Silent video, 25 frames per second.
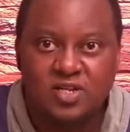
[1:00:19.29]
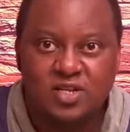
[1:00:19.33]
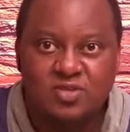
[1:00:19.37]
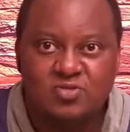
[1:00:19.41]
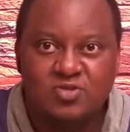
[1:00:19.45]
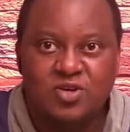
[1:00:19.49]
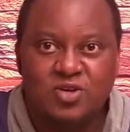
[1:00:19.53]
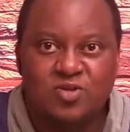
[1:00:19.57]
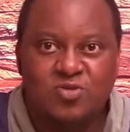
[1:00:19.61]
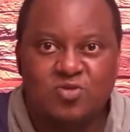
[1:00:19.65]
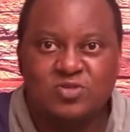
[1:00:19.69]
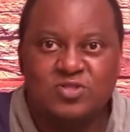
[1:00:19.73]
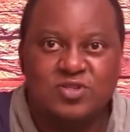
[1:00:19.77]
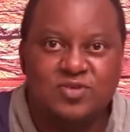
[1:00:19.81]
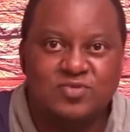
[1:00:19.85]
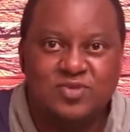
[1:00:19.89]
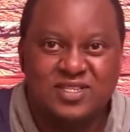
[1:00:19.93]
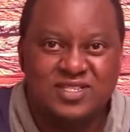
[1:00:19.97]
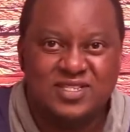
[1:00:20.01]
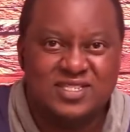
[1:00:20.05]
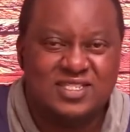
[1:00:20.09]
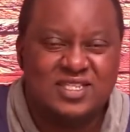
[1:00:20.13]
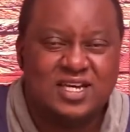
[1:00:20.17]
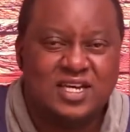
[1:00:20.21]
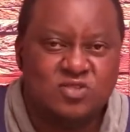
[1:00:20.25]
That's why he calls them
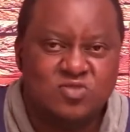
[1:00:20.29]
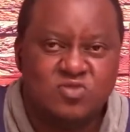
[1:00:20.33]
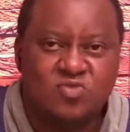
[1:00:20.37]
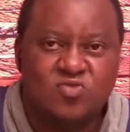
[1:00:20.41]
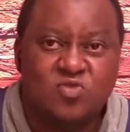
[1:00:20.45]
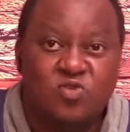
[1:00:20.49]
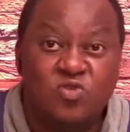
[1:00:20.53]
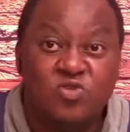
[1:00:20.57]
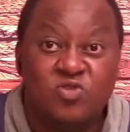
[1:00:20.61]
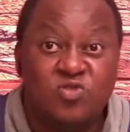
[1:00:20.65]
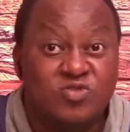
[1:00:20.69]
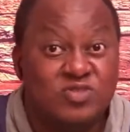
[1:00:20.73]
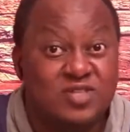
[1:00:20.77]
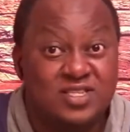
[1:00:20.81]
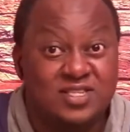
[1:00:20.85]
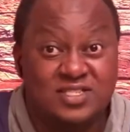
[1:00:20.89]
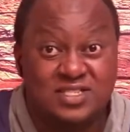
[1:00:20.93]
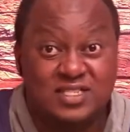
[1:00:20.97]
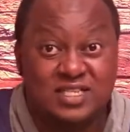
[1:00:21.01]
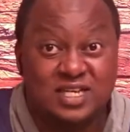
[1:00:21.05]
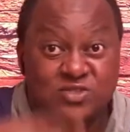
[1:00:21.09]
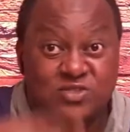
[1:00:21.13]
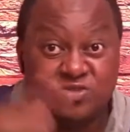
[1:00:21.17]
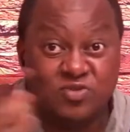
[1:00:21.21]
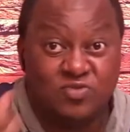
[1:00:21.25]
the stars of God, not the
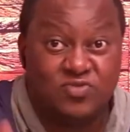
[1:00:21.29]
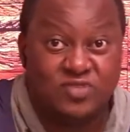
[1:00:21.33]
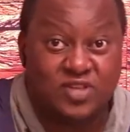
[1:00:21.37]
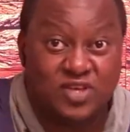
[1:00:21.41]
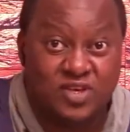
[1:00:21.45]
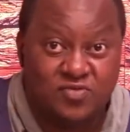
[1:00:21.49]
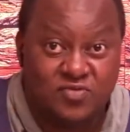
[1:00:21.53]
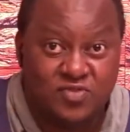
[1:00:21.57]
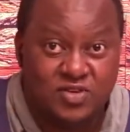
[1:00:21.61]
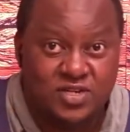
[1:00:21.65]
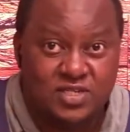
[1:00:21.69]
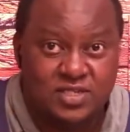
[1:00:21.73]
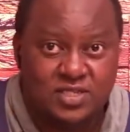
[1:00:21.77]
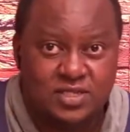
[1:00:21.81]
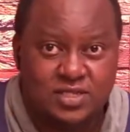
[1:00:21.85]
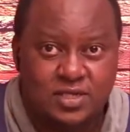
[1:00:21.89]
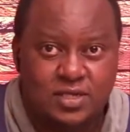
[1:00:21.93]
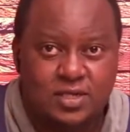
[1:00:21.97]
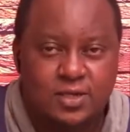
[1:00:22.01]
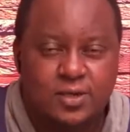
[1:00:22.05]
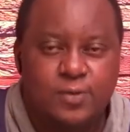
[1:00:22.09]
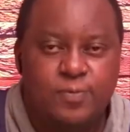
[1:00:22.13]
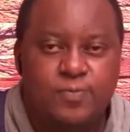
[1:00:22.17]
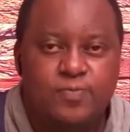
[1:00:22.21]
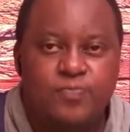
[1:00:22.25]
stars of the heavens.
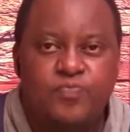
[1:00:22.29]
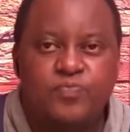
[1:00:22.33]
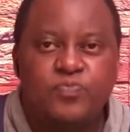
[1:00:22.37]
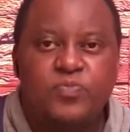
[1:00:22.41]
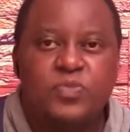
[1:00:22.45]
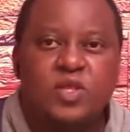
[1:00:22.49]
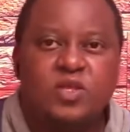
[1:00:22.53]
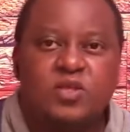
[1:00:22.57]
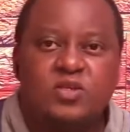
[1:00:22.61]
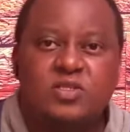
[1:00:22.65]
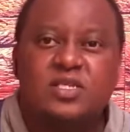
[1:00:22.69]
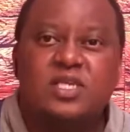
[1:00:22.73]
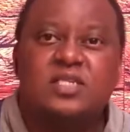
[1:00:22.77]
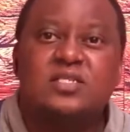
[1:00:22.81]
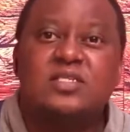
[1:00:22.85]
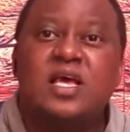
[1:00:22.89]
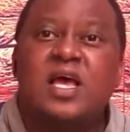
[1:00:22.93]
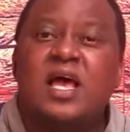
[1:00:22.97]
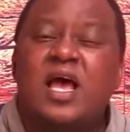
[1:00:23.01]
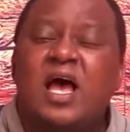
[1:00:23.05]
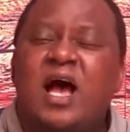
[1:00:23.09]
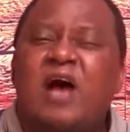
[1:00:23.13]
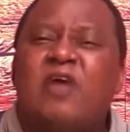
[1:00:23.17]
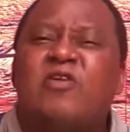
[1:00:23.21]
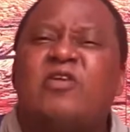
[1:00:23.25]

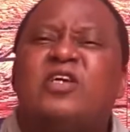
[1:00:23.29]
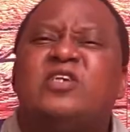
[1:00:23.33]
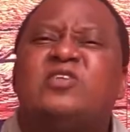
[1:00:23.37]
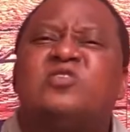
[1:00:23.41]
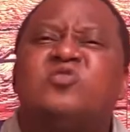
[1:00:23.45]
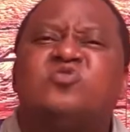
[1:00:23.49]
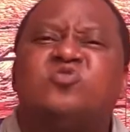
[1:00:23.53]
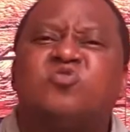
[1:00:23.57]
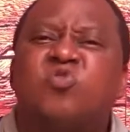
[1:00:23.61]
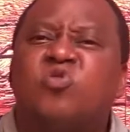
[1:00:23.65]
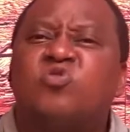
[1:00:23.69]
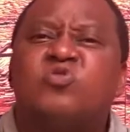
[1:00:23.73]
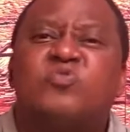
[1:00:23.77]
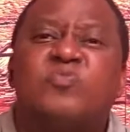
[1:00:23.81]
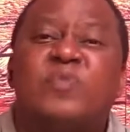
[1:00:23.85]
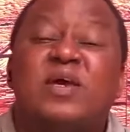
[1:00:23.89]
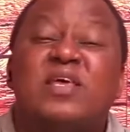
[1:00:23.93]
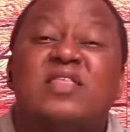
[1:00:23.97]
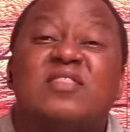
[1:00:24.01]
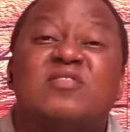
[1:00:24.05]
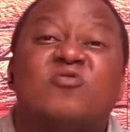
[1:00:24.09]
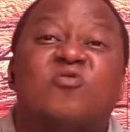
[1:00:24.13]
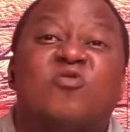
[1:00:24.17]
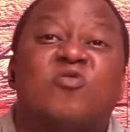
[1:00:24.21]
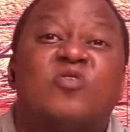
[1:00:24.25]
I'll exalt
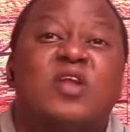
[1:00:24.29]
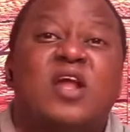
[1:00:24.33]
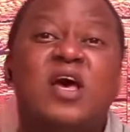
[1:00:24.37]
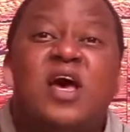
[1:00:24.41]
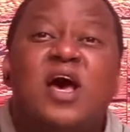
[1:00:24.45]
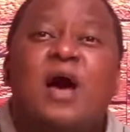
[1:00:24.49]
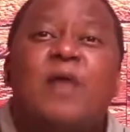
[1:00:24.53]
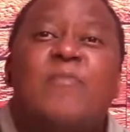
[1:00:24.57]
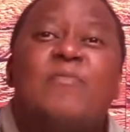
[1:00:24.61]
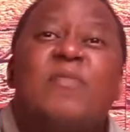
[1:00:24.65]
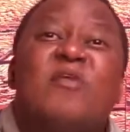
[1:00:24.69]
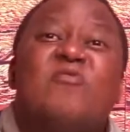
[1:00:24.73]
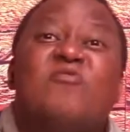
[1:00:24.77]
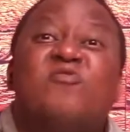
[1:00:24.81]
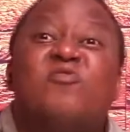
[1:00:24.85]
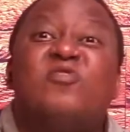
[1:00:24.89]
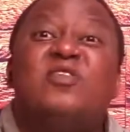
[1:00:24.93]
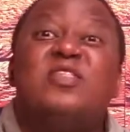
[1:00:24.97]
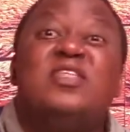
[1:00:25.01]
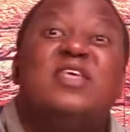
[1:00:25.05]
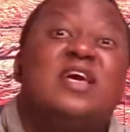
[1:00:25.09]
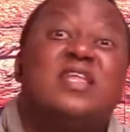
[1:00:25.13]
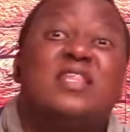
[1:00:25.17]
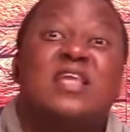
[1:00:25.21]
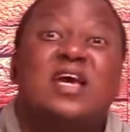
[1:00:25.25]
my throne above all
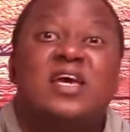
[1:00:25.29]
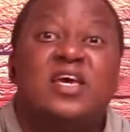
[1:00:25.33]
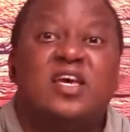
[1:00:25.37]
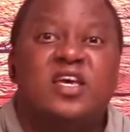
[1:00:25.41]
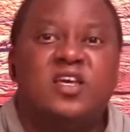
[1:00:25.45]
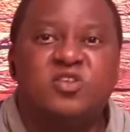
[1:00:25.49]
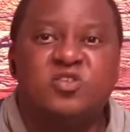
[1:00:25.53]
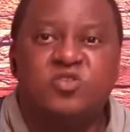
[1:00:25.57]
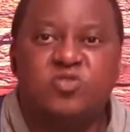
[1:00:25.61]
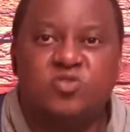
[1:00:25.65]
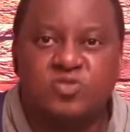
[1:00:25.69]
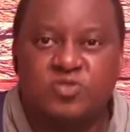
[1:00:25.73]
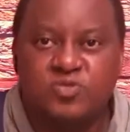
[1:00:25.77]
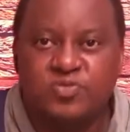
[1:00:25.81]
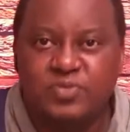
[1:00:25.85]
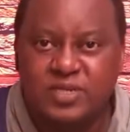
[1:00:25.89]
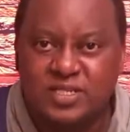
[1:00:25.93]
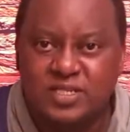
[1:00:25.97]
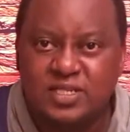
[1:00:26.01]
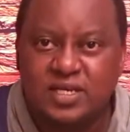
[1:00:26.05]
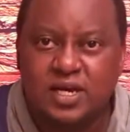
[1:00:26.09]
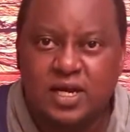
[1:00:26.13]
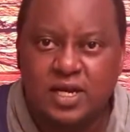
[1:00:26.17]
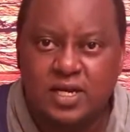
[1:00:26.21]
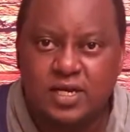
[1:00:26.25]
the other angels,
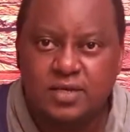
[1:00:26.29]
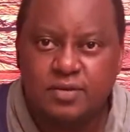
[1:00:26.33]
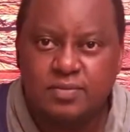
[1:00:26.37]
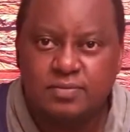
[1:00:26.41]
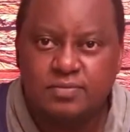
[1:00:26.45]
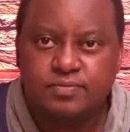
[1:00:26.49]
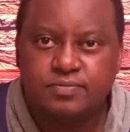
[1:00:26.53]
basically.